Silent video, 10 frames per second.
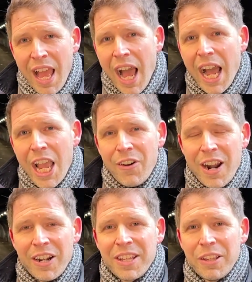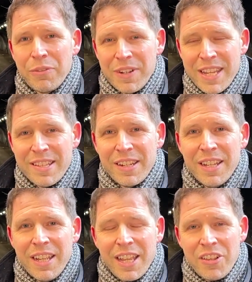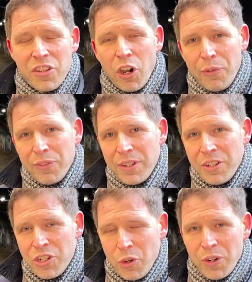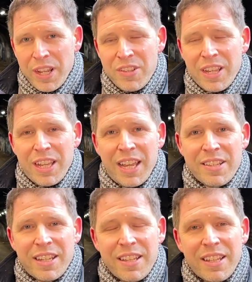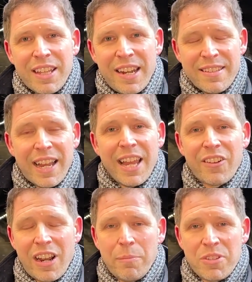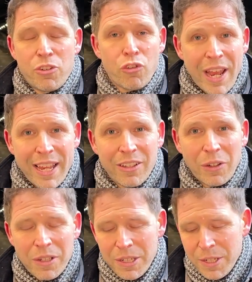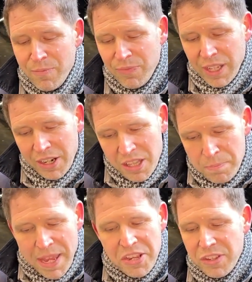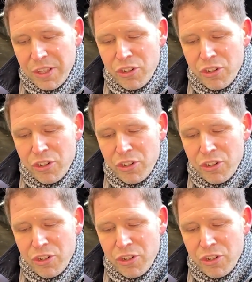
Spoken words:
Hierarchy of Need, and it's often shown in a diagram as a triangle. And at the base of the